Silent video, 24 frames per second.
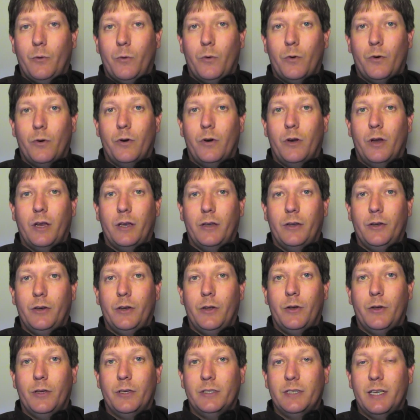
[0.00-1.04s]
in order and you
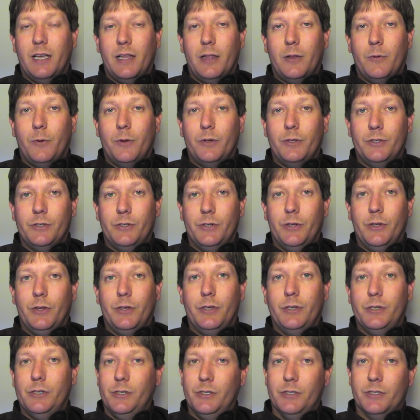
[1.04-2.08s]
know exactly what you're
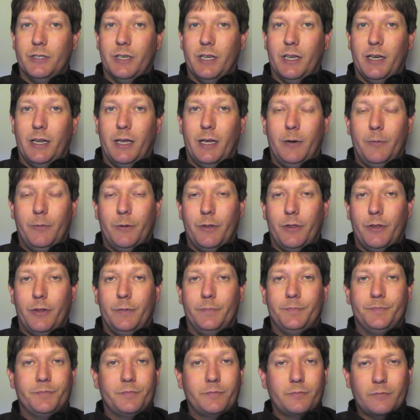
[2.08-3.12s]
doing and you just need help with
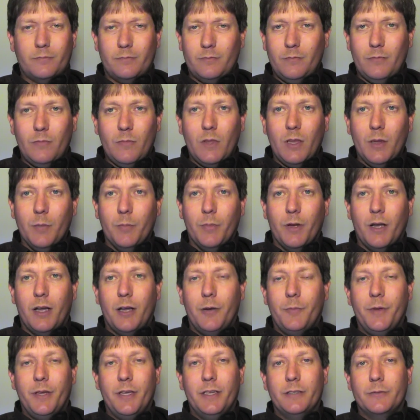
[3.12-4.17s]
it, by
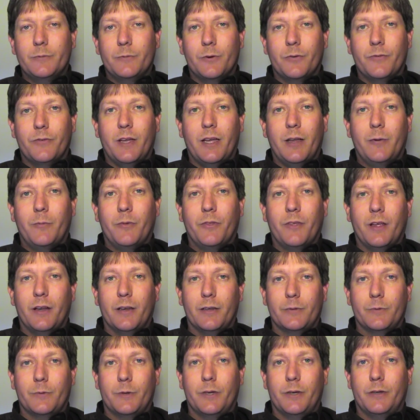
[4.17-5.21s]
all means, we're fine with that
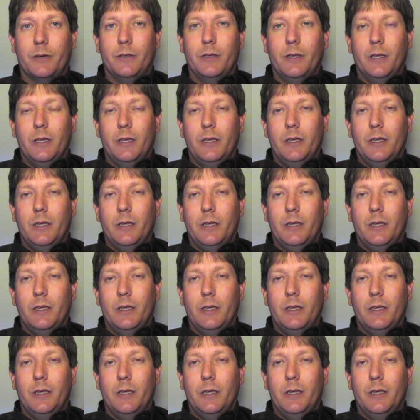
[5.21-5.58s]
as well.